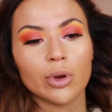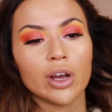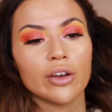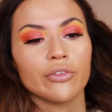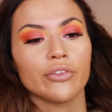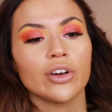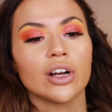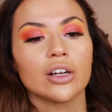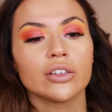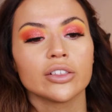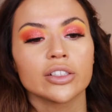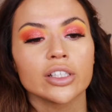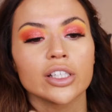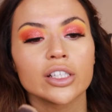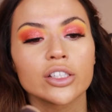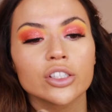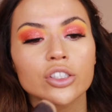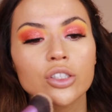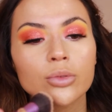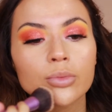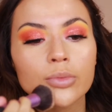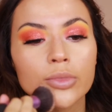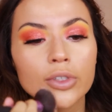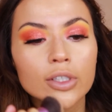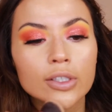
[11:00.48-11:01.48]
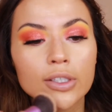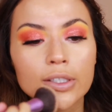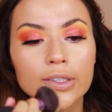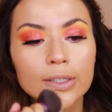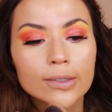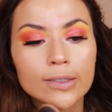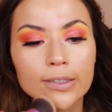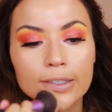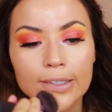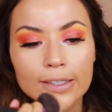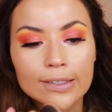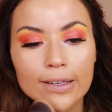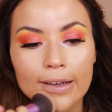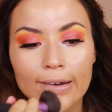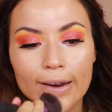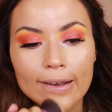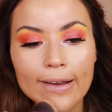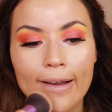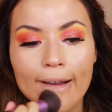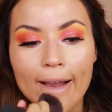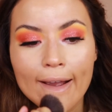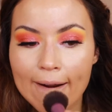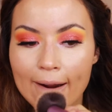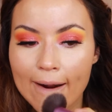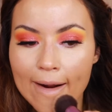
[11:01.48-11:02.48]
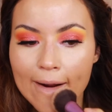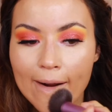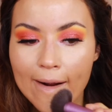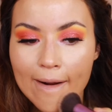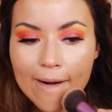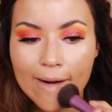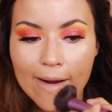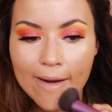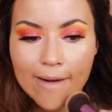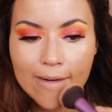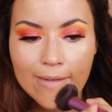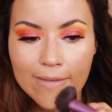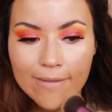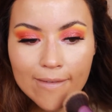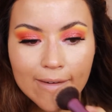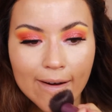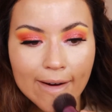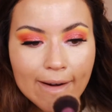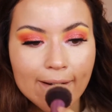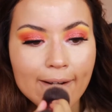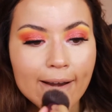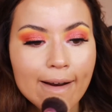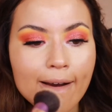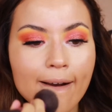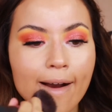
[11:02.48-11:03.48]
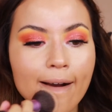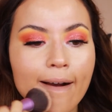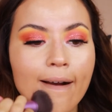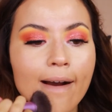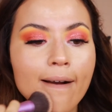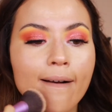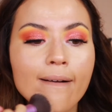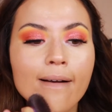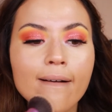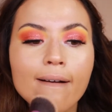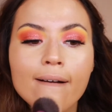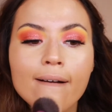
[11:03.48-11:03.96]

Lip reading: my foundation brush, I'm just gonna go over the top.